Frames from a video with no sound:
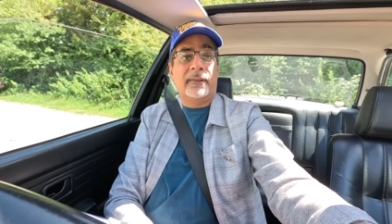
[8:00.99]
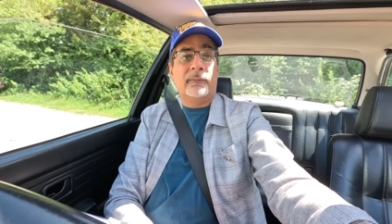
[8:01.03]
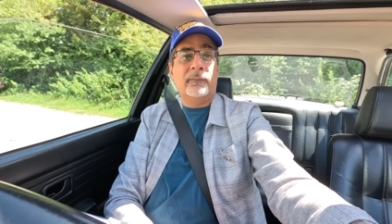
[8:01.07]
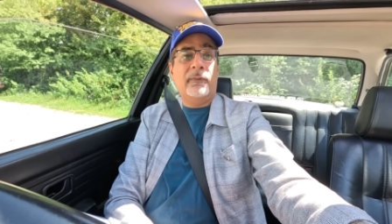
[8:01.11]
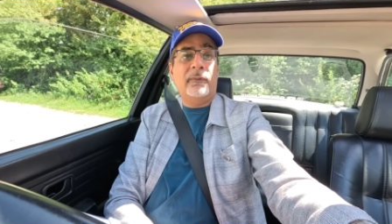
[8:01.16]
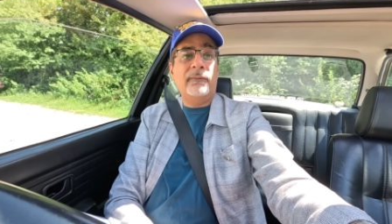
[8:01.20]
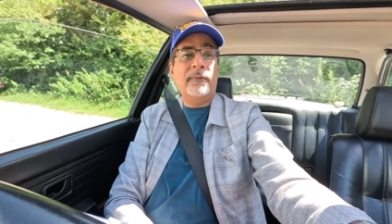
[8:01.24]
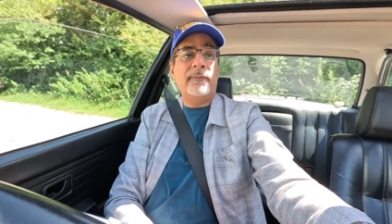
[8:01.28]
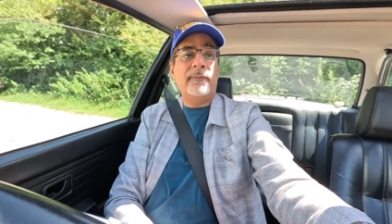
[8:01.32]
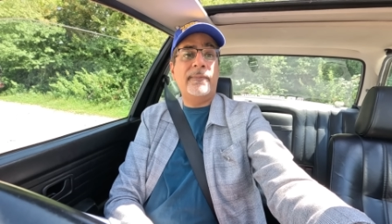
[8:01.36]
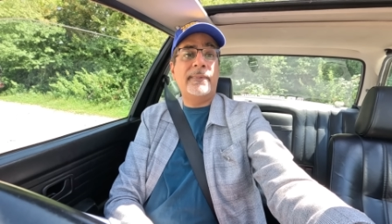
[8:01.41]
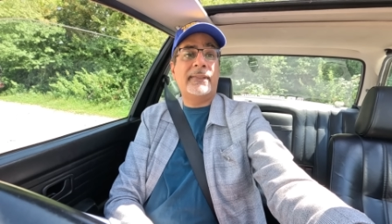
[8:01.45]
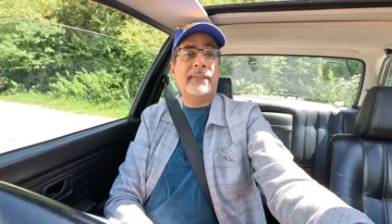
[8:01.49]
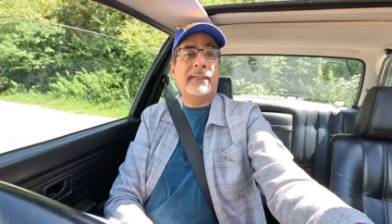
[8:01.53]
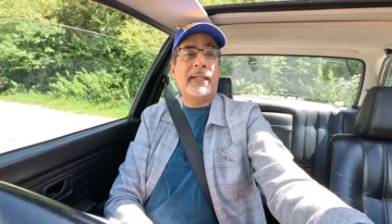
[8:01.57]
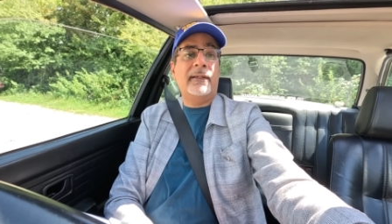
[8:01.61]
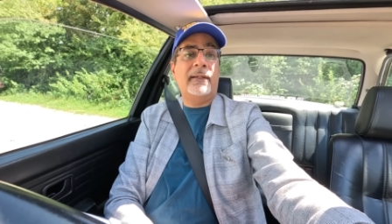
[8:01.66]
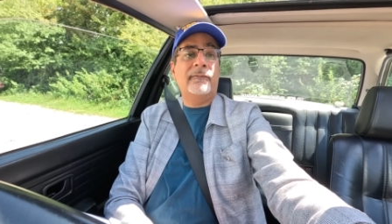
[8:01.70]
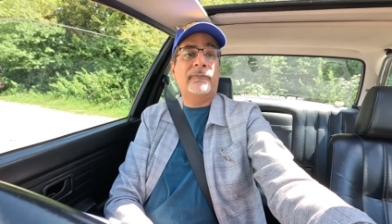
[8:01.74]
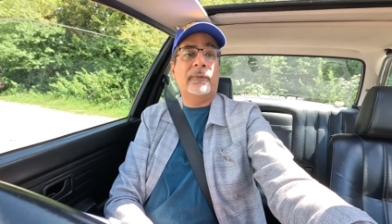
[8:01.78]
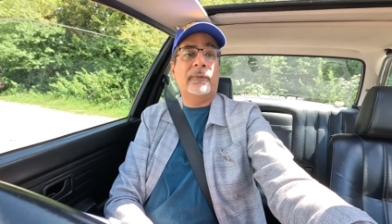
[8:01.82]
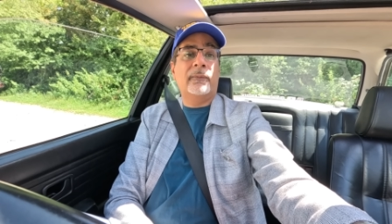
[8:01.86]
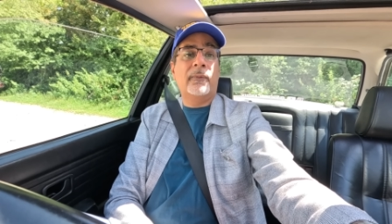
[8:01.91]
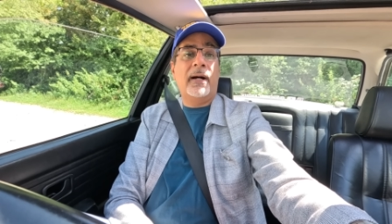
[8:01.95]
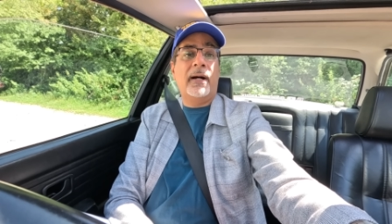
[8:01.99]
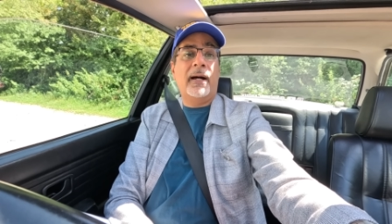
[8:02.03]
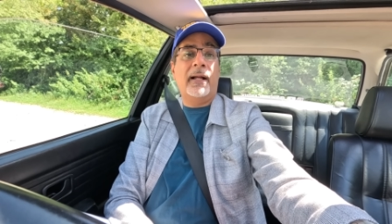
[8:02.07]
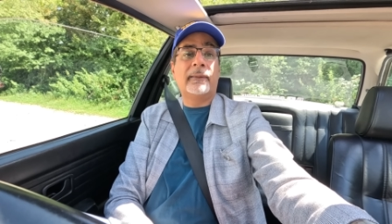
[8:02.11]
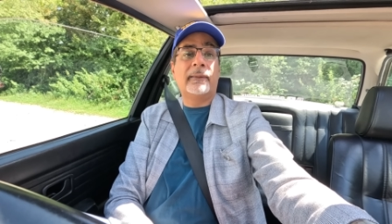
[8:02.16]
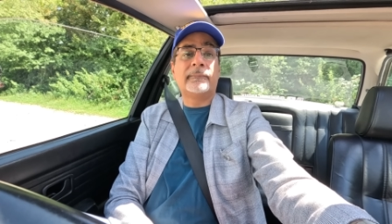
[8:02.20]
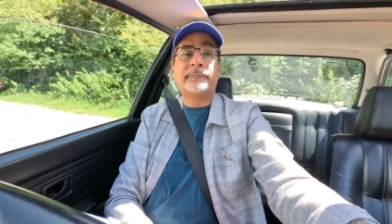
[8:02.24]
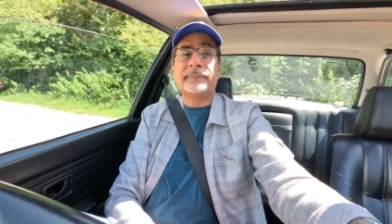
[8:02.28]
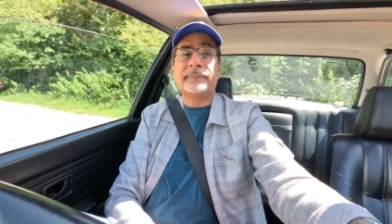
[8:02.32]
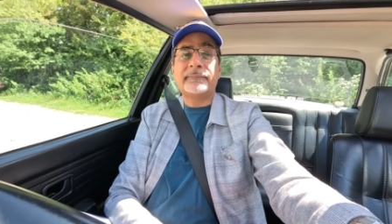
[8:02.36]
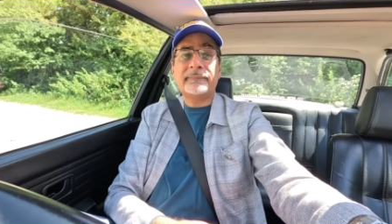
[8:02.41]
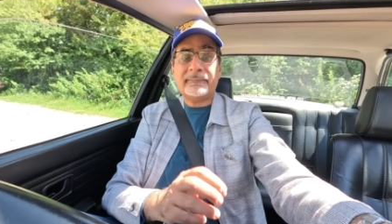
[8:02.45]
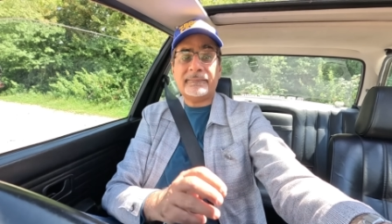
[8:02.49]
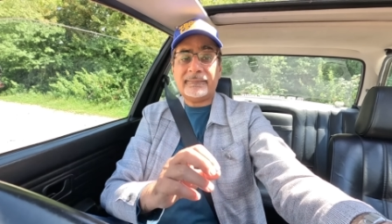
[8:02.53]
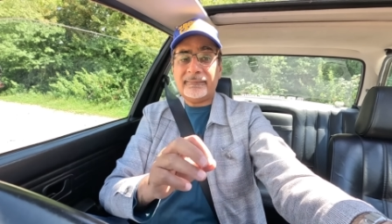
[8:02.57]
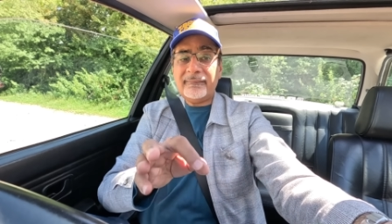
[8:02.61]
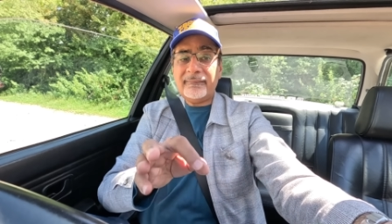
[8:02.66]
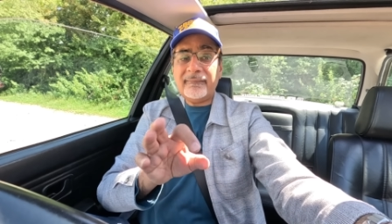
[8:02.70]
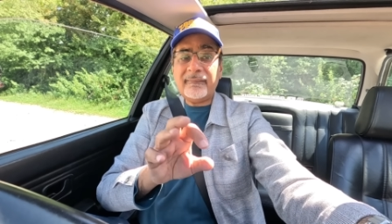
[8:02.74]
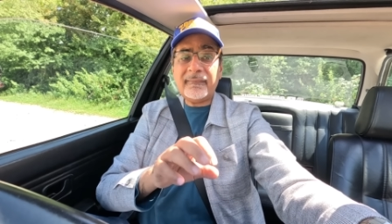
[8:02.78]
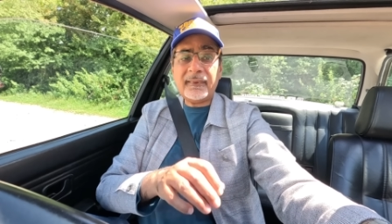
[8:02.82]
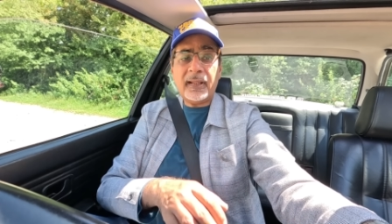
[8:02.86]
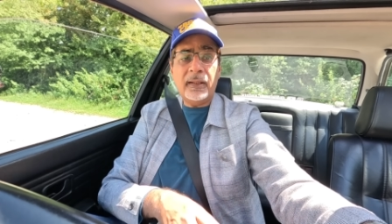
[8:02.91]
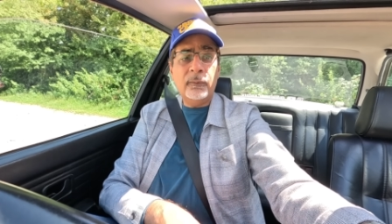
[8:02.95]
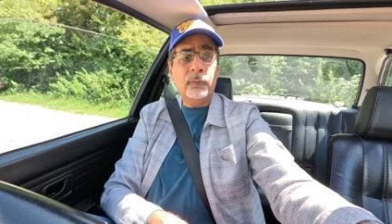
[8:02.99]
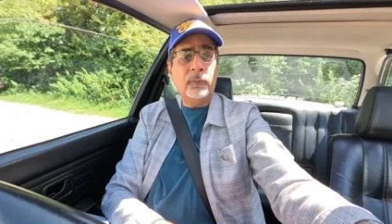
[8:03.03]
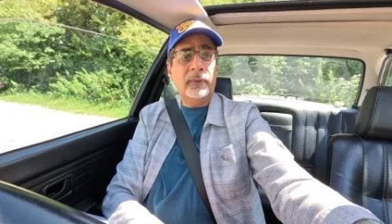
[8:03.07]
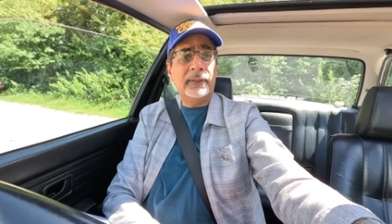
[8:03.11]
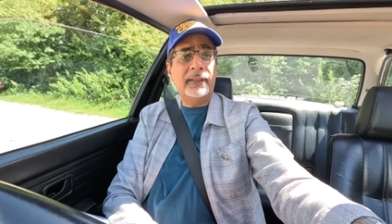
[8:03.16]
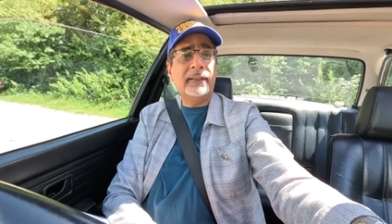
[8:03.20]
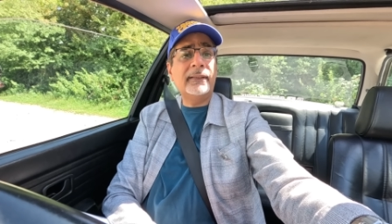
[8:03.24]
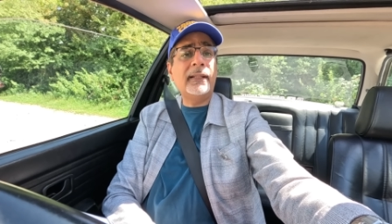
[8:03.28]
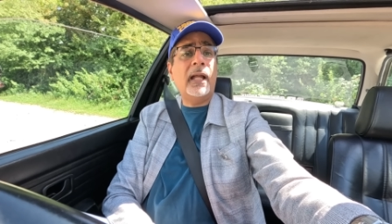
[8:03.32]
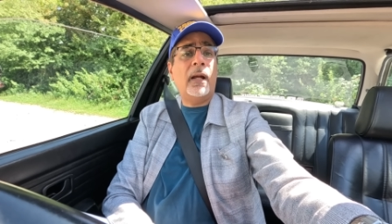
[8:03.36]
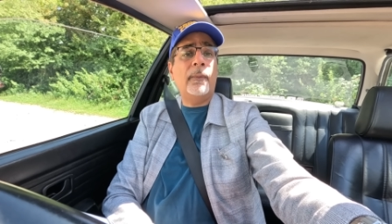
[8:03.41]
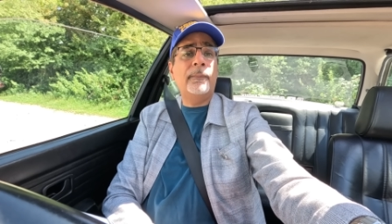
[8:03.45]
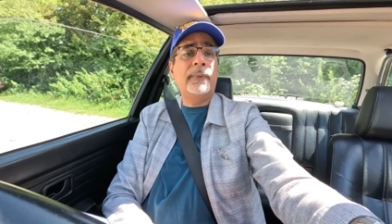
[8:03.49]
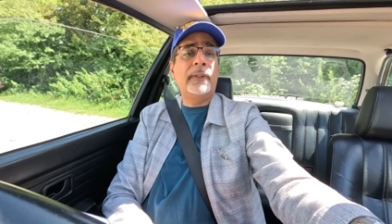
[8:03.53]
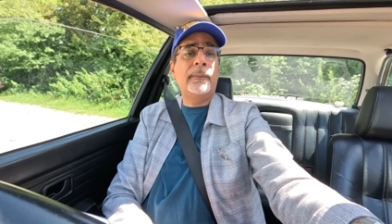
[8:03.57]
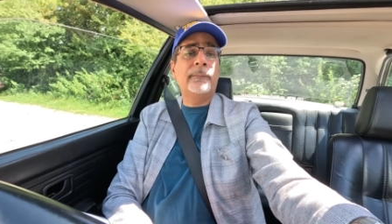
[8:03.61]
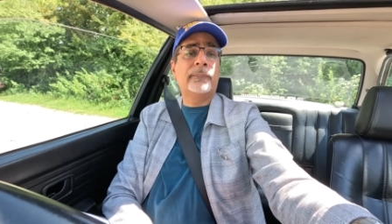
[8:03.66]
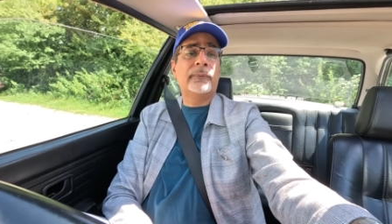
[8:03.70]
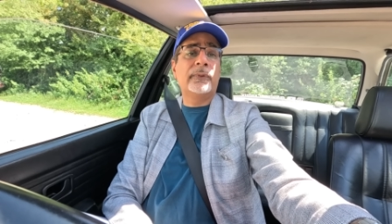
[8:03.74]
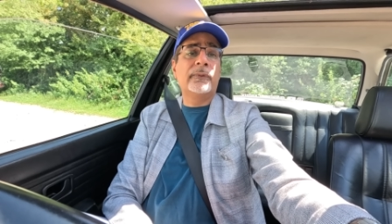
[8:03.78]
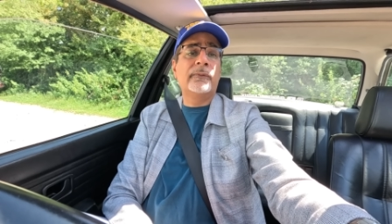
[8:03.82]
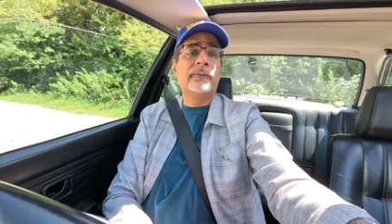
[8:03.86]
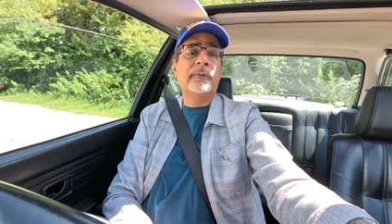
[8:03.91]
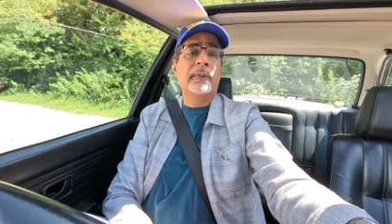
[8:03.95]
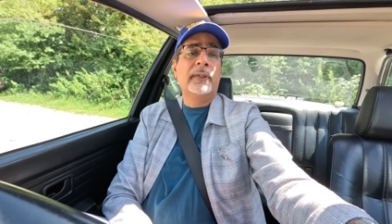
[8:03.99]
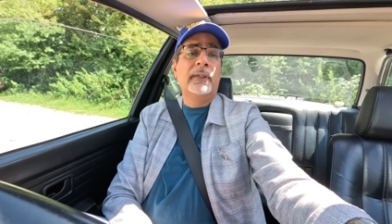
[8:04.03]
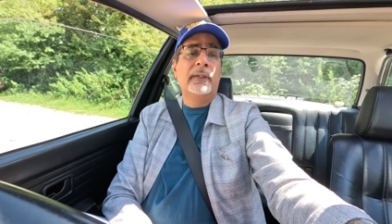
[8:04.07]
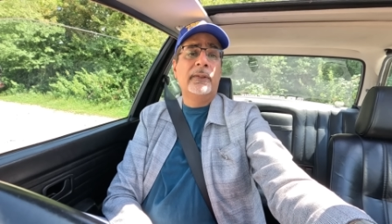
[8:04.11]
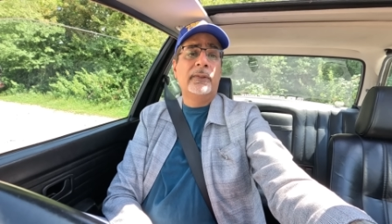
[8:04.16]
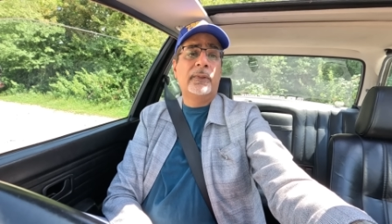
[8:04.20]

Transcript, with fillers: And what we've been saying for a while and what is now being proved